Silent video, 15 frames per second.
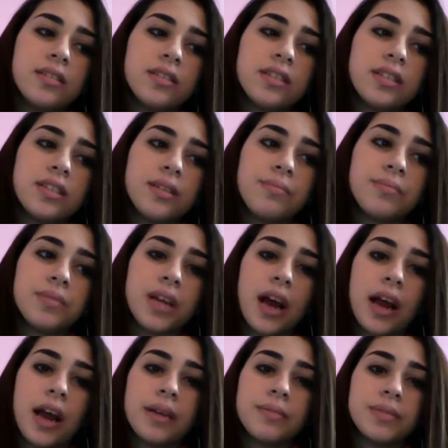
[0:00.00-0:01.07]

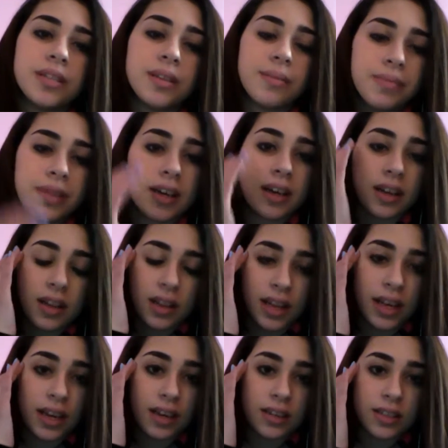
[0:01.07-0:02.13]
sometimes something
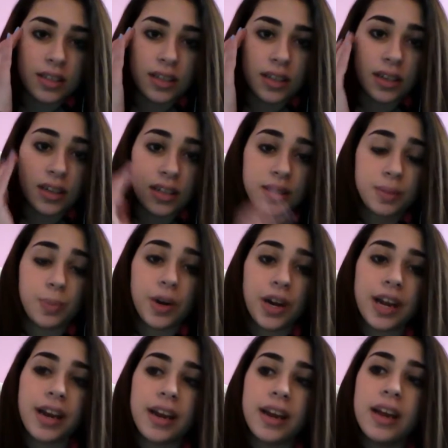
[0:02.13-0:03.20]
clicked in his
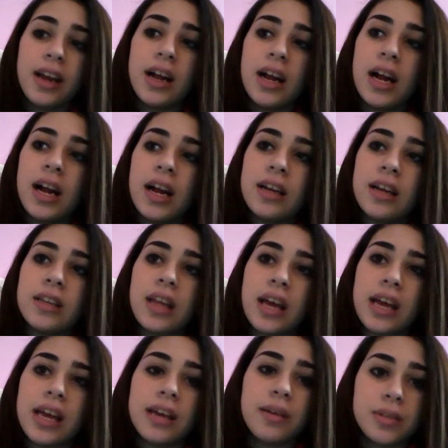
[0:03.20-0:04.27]
brain and that
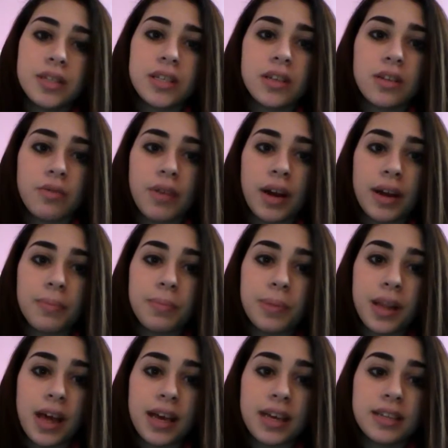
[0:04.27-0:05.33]
he was in the right
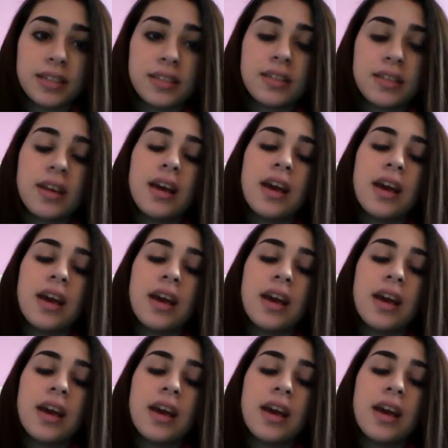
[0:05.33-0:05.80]
place.